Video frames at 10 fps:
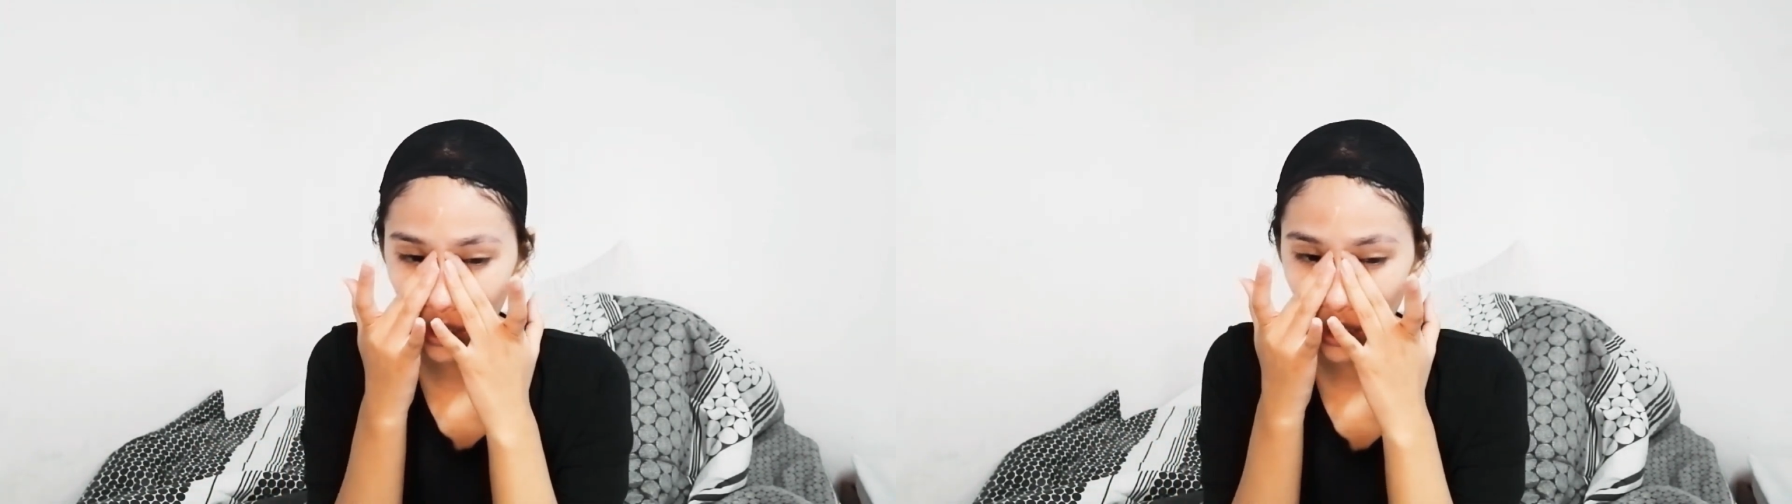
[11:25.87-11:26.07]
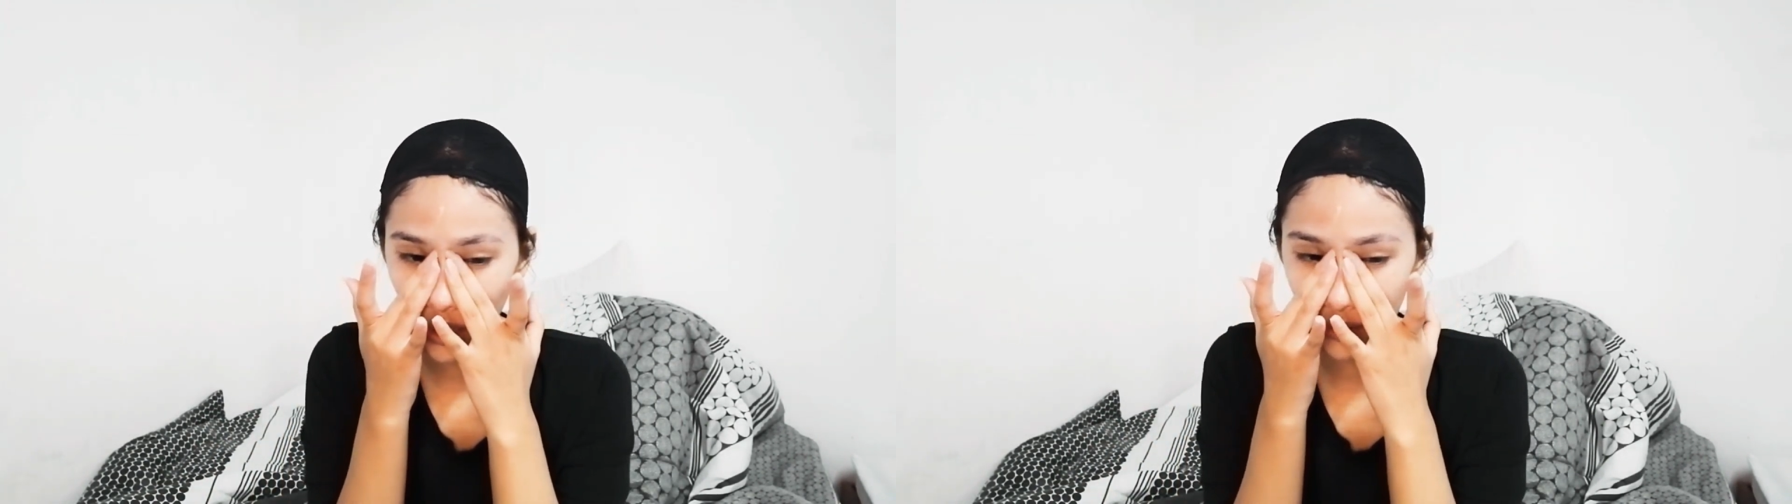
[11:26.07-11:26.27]

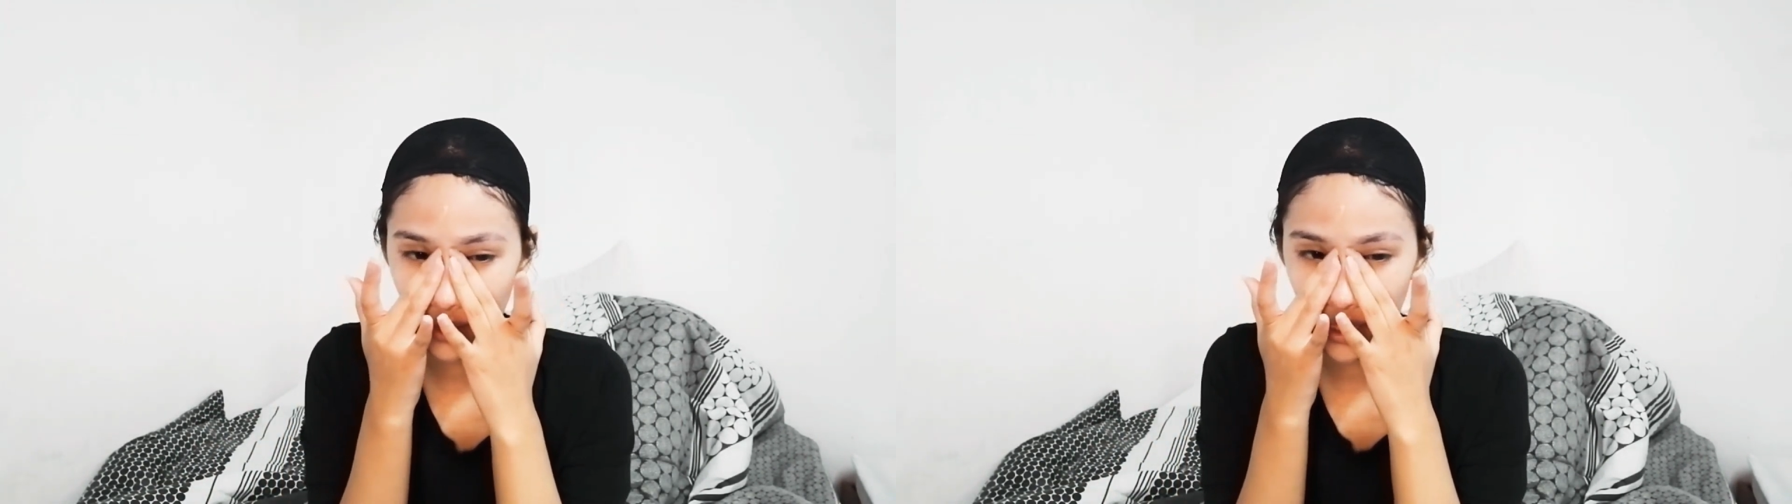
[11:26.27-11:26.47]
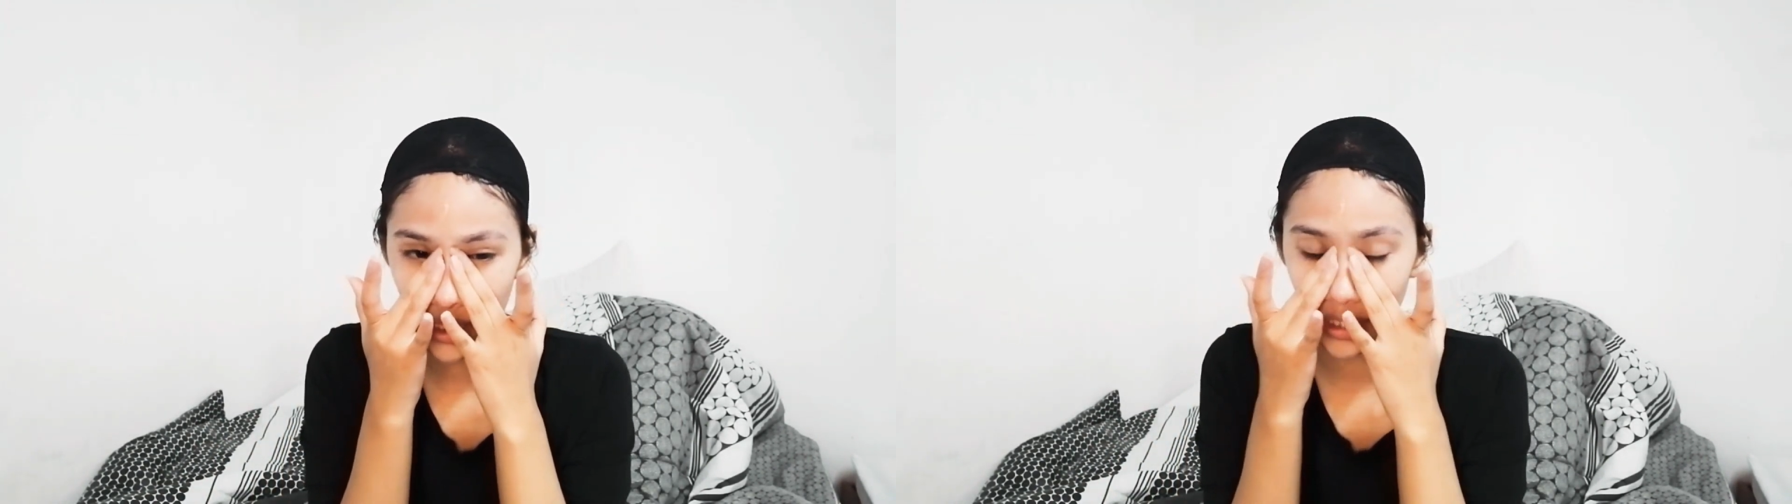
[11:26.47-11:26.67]
and
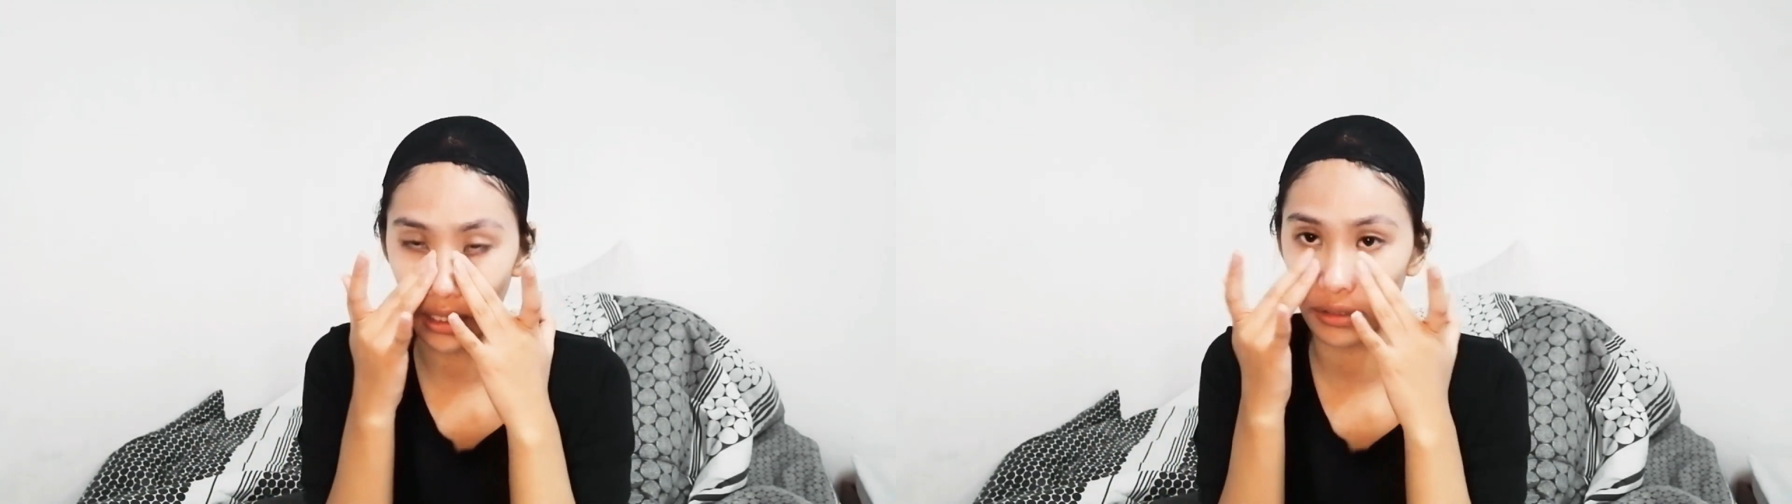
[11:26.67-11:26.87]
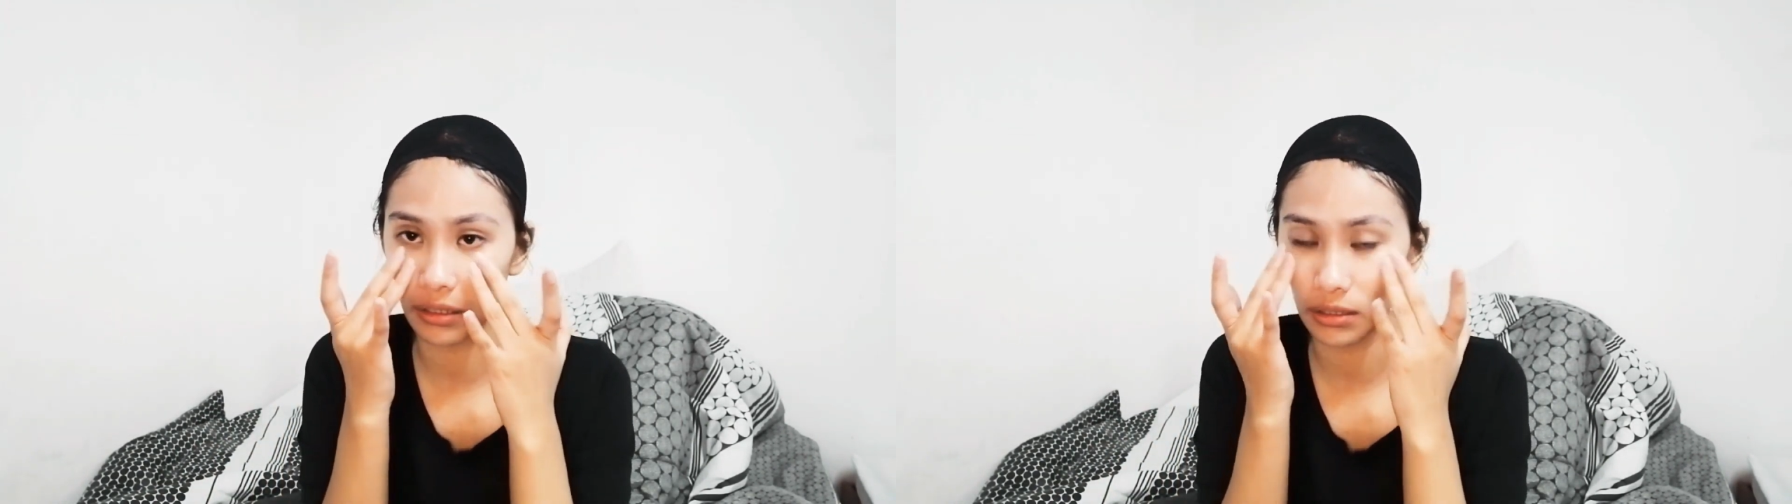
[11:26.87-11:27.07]
it's
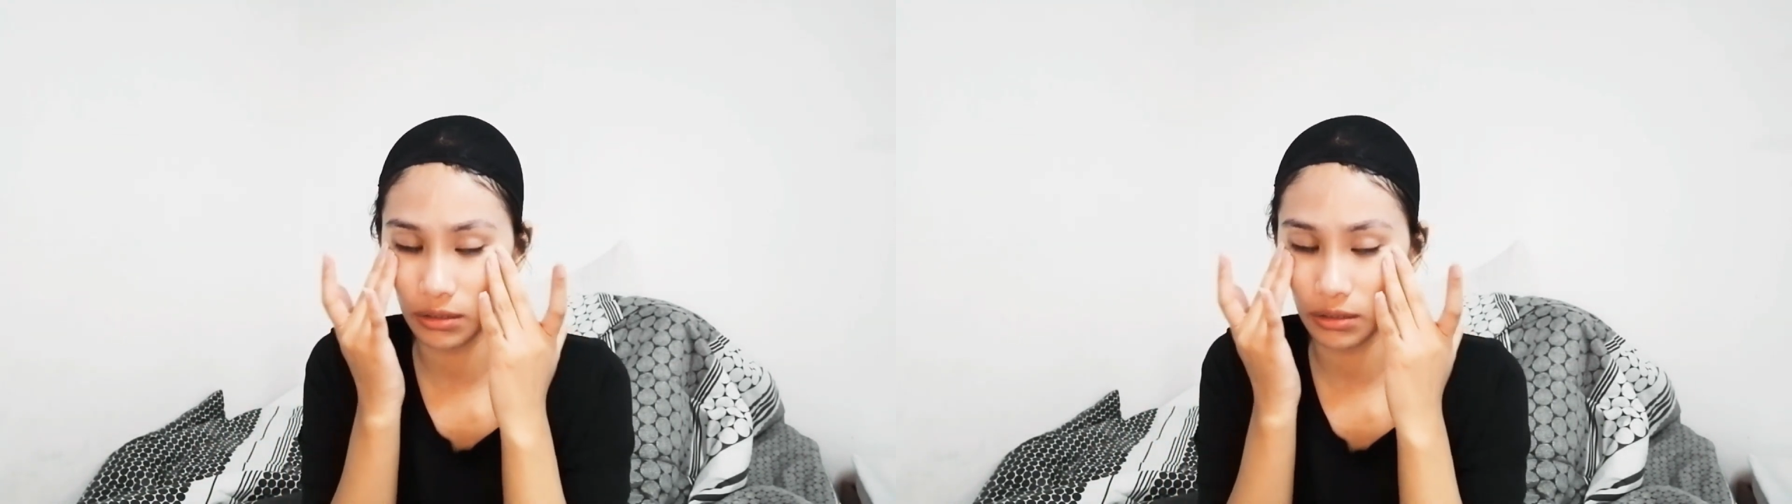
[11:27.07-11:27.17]
not that